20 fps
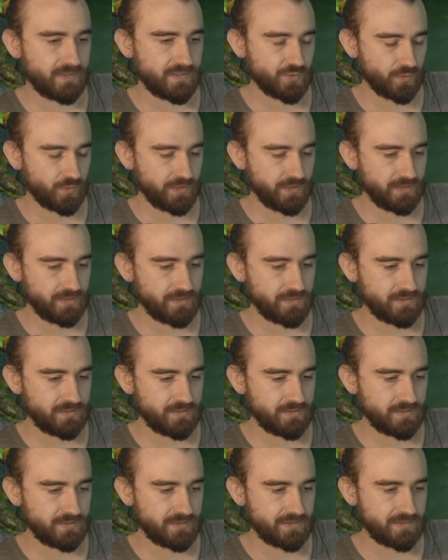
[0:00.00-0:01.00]
Probably.
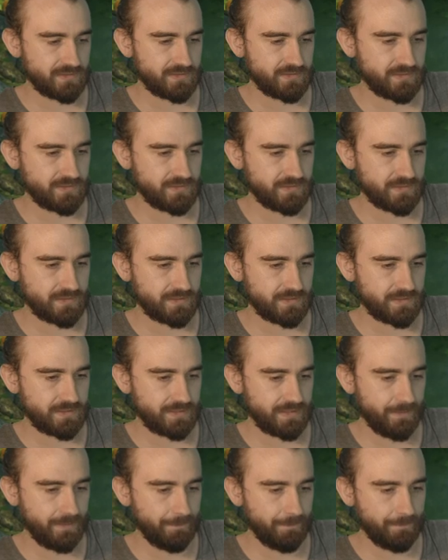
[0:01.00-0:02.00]

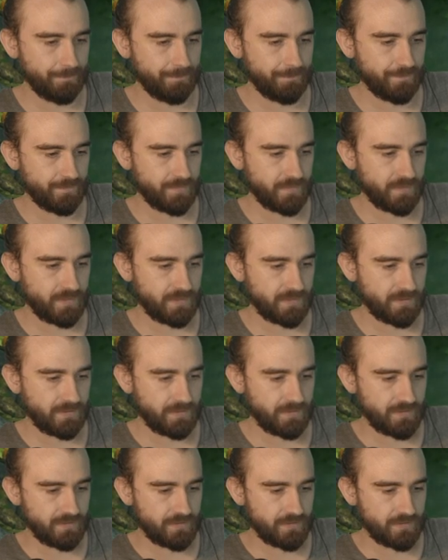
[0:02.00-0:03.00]
Yep.
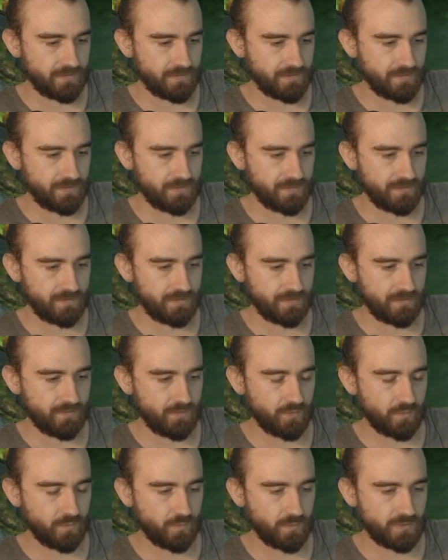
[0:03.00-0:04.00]
Uh,
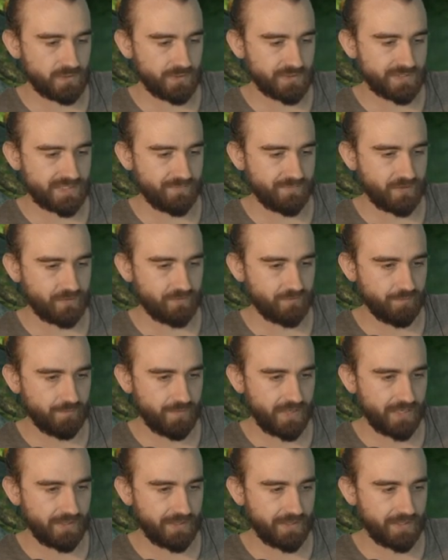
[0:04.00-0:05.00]
we don't have enough
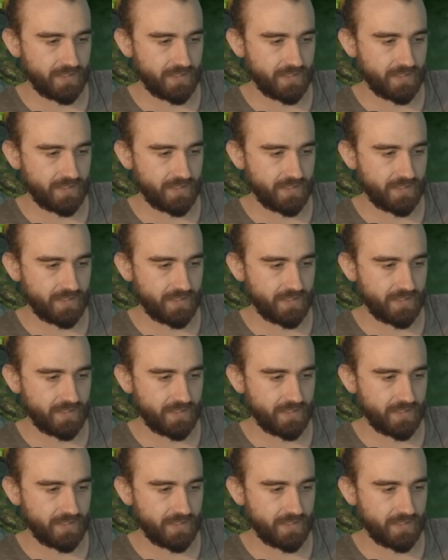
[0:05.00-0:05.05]
mana